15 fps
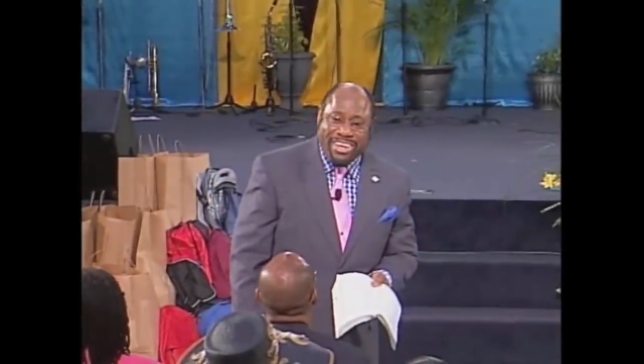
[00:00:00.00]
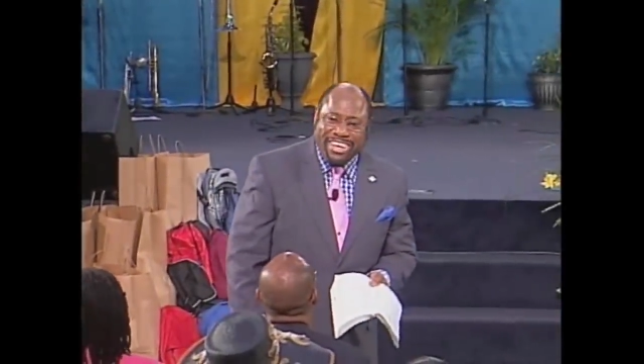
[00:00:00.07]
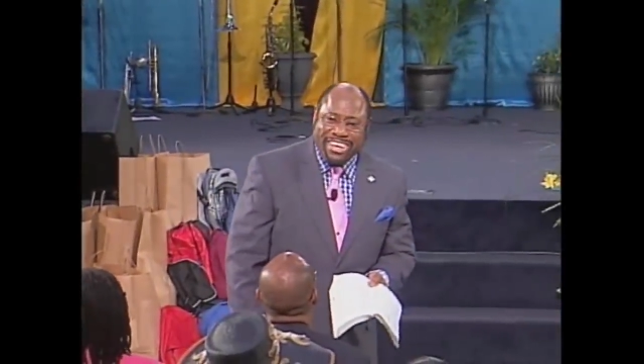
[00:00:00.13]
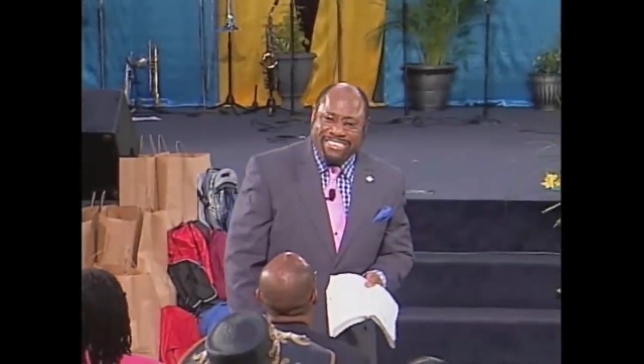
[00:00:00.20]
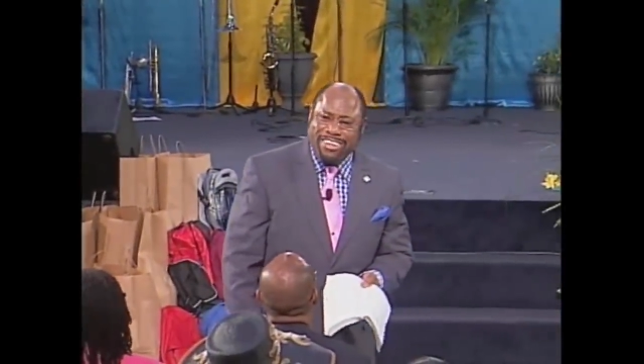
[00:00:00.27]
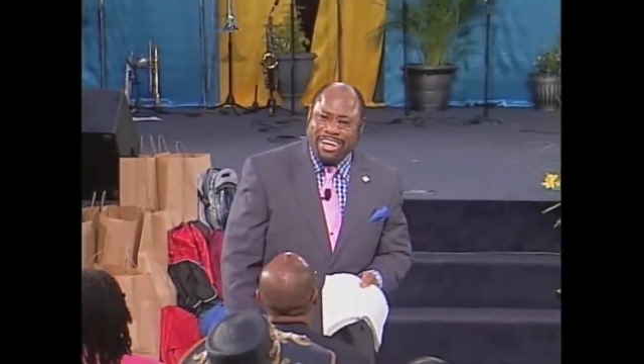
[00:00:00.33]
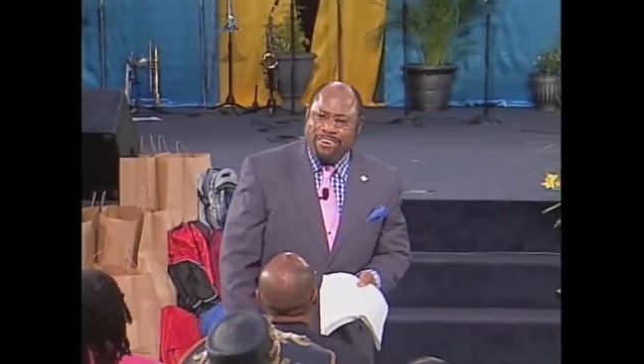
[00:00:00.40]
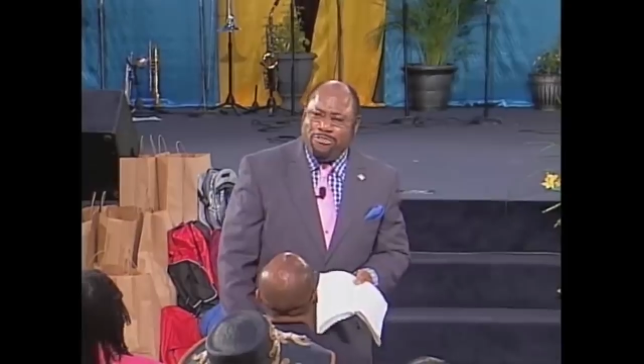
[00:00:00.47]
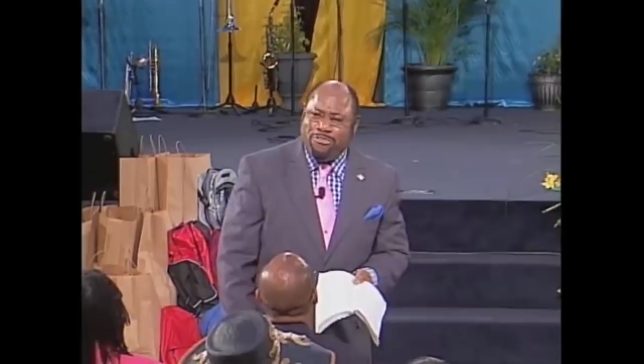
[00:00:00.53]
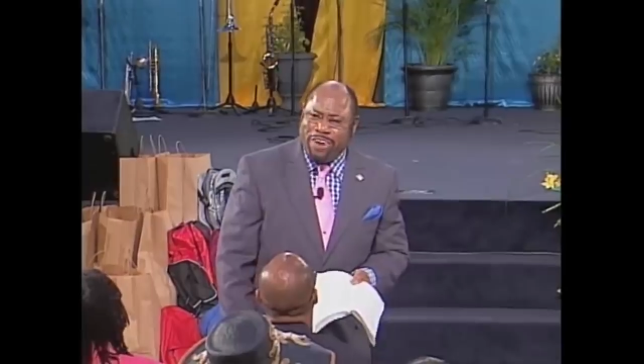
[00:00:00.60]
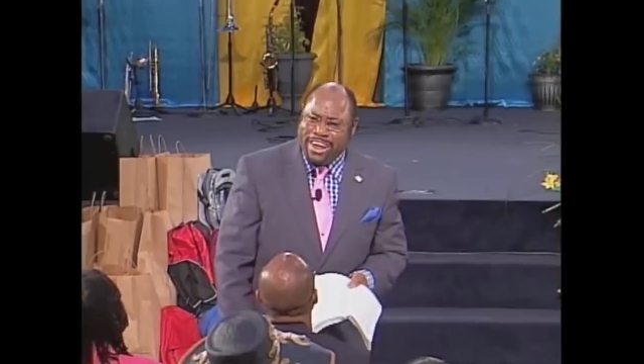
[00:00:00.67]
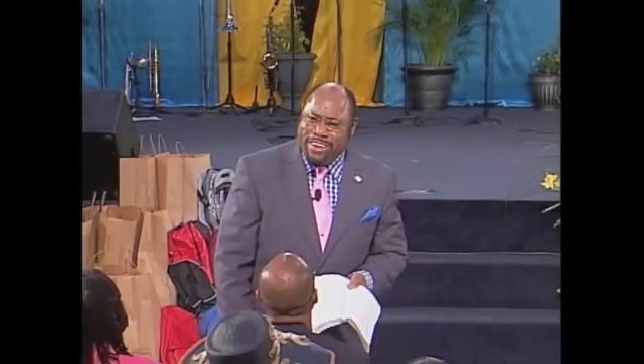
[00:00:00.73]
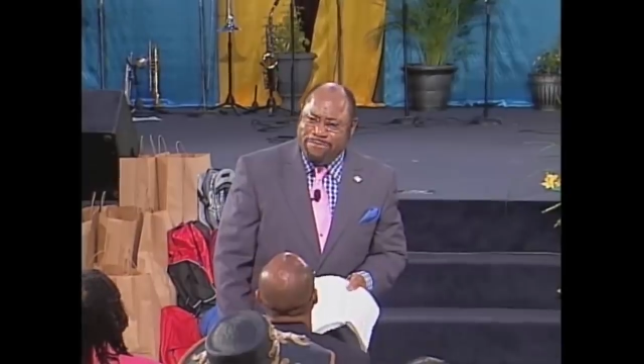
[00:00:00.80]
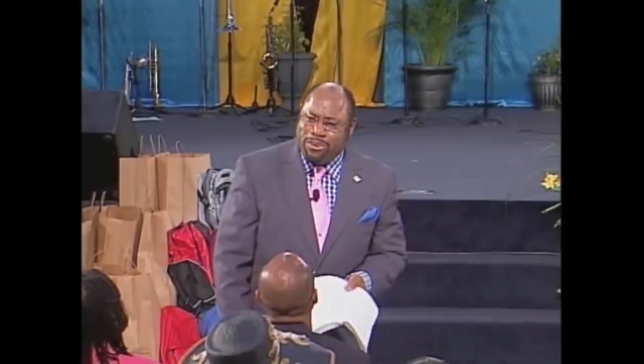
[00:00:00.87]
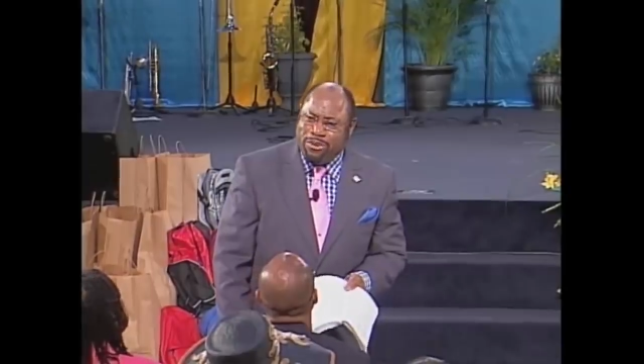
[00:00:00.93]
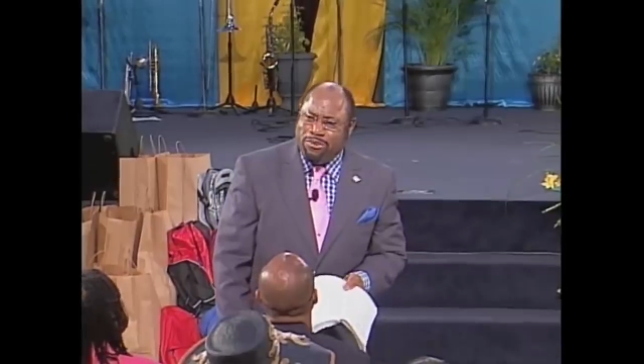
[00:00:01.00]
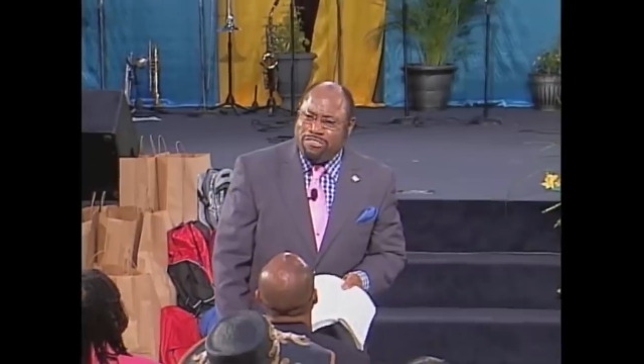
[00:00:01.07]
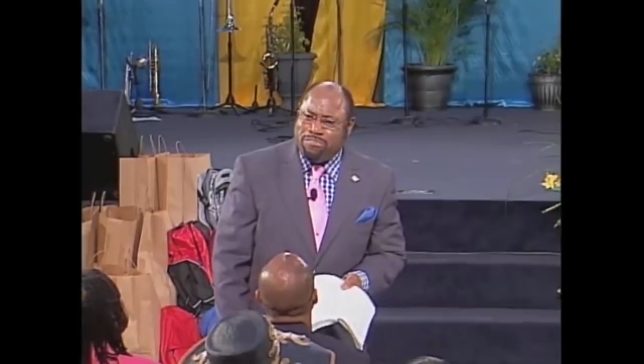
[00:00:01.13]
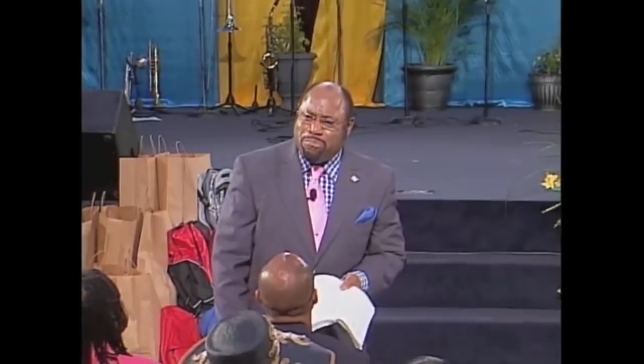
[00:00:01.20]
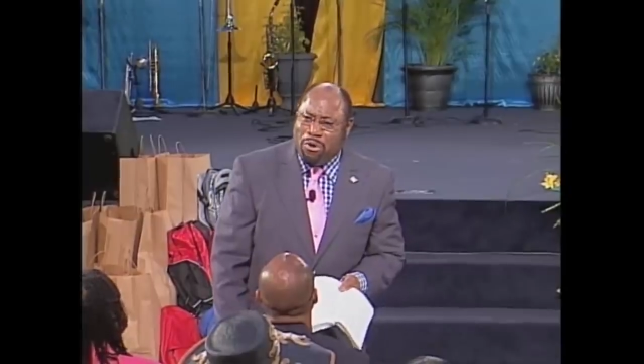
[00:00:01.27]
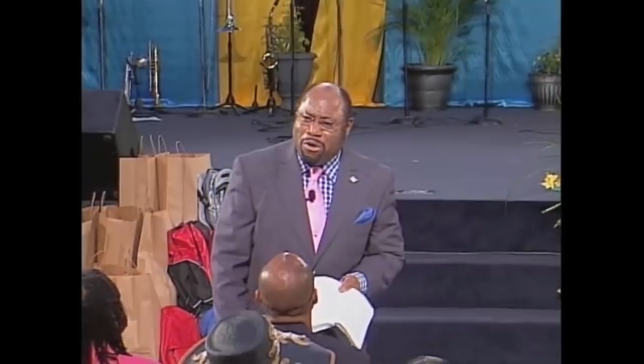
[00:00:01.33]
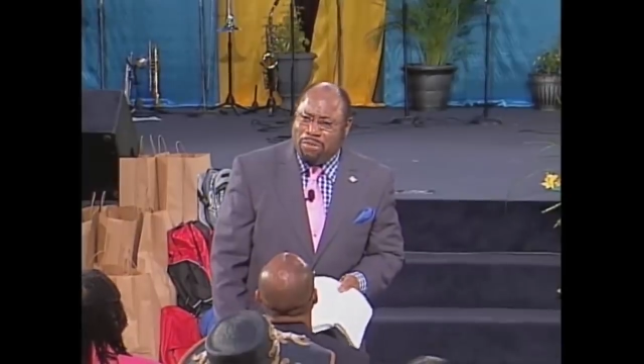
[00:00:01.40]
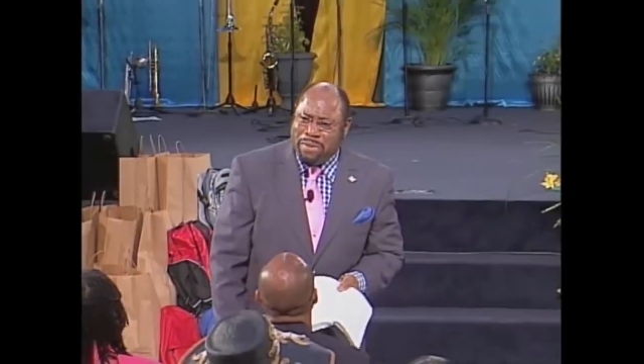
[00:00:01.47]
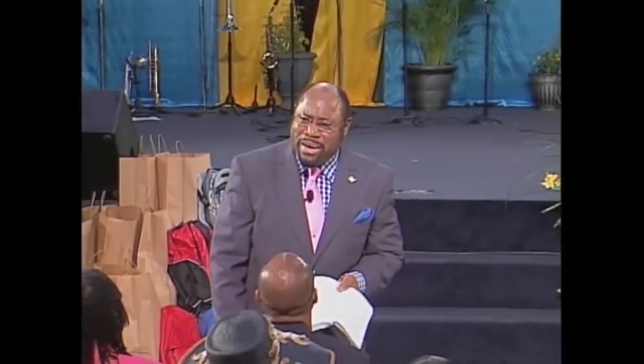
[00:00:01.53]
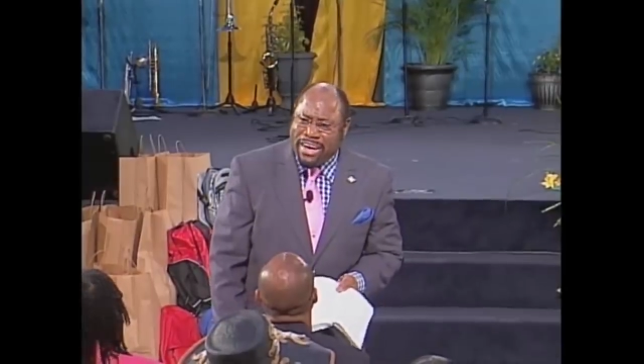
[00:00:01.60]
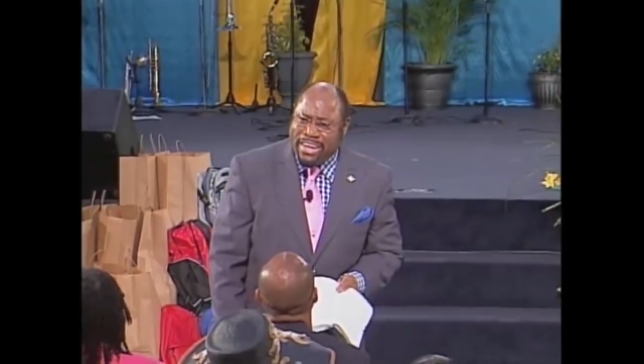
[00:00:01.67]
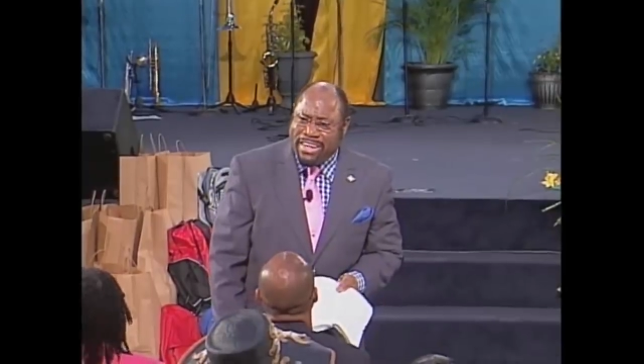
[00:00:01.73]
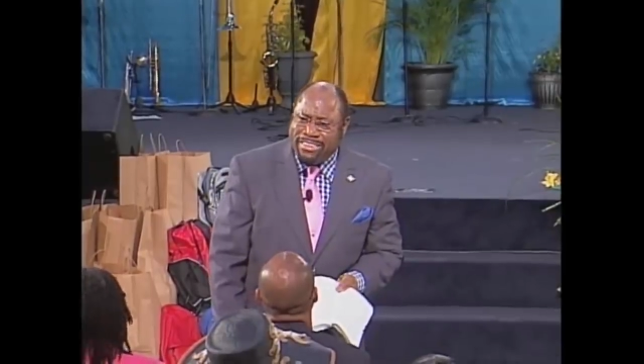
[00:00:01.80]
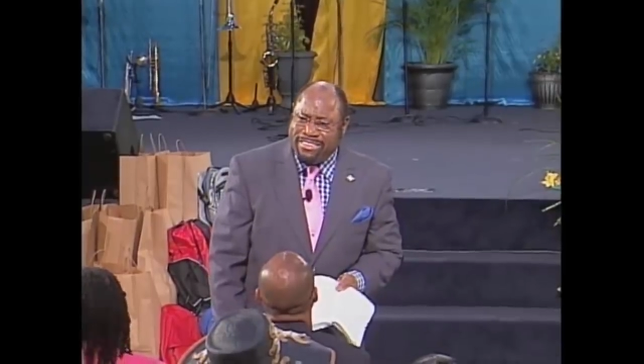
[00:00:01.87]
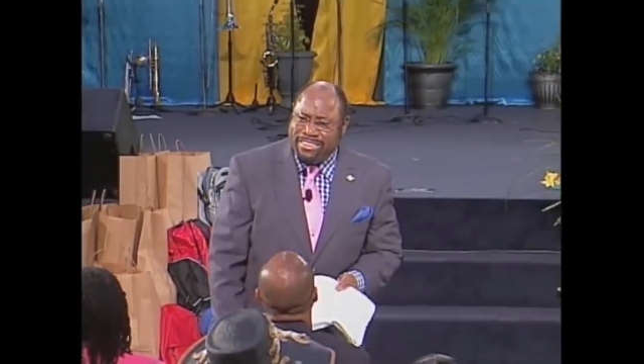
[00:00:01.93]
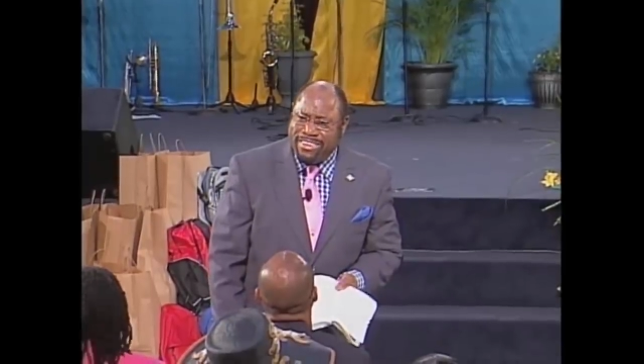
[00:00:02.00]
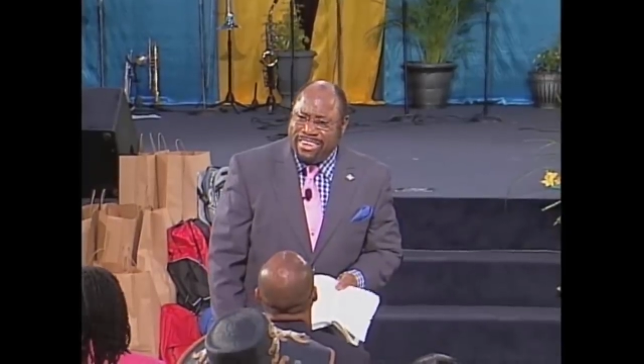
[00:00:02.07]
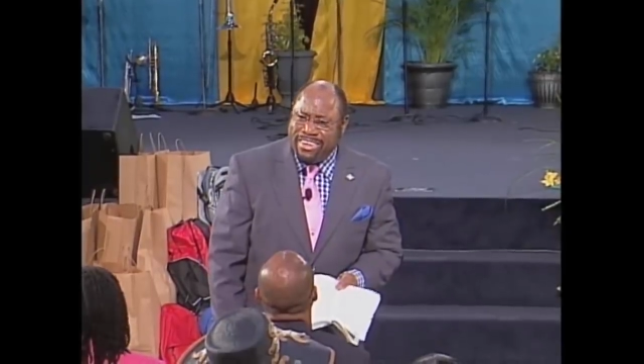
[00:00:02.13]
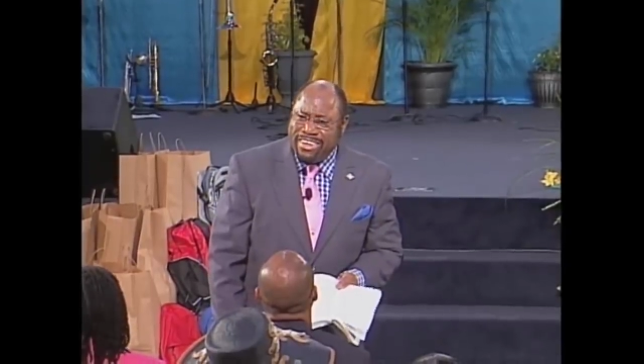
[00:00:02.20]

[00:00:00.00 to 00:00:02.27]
Is that right for those small minds?